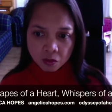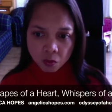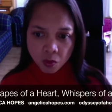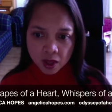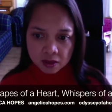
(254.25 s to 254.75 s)

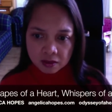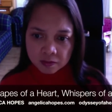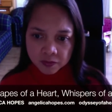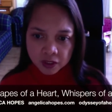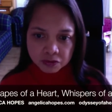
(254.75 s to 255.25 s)
Well,
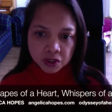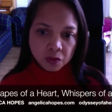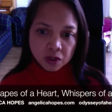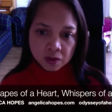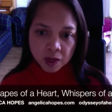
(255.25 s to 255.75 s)
if she
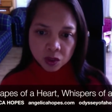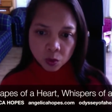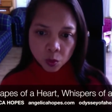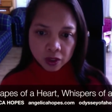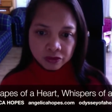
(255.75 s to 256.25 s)
will remain to
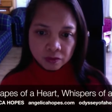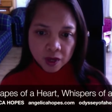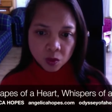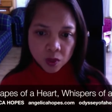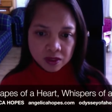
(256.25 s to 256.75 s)
work for
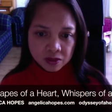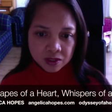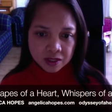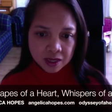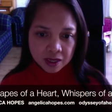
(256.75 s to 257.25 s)
my winter
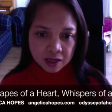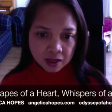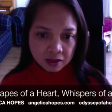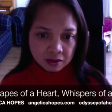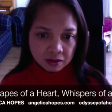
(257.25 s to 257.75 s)
ski
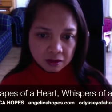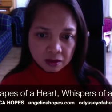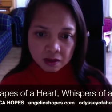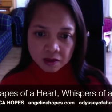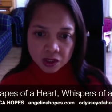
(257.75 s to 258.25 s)
inn,
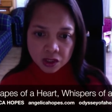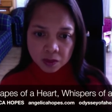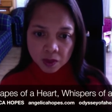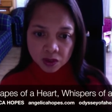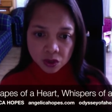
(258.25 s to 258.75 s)
she
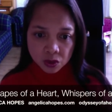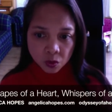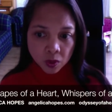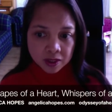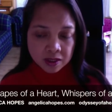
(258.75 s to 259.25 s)
better do
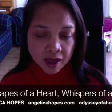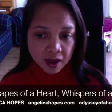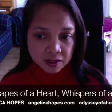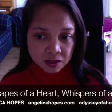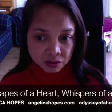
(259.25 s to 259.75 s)
what is
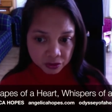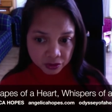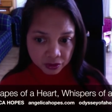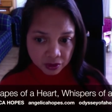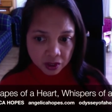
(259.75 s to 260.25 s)
asked of
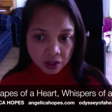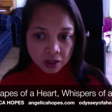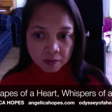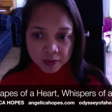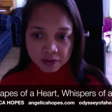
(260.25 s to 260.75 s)
her
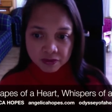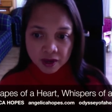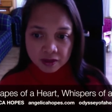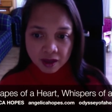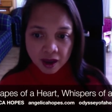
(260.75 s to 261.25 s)
if
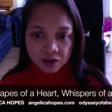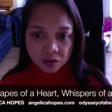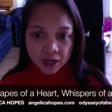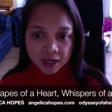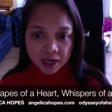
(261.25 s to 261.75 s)
not, I
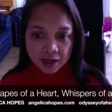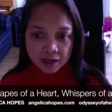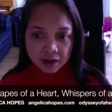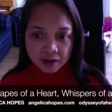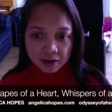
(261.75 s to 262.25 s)
don't like
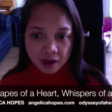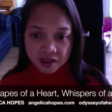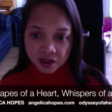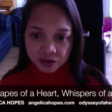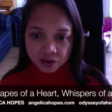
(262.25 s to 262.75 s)
any uh,
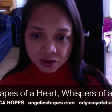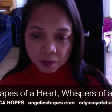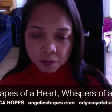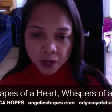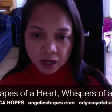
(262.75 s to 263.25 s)
another
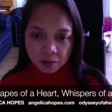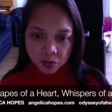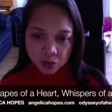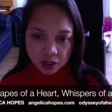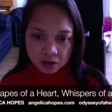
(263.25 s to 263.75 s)

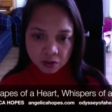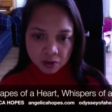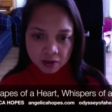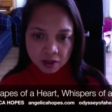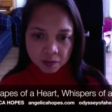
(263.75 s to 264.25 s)
palamunin or
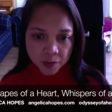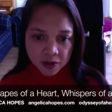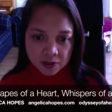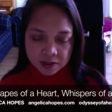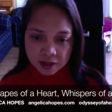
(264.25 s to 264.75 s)
another
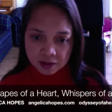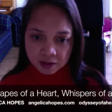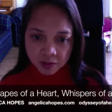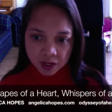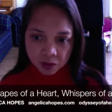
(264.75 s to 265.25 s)
parasite
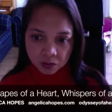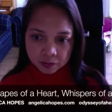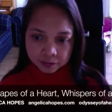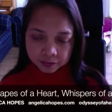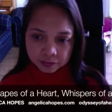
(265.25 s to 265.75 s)
in my home.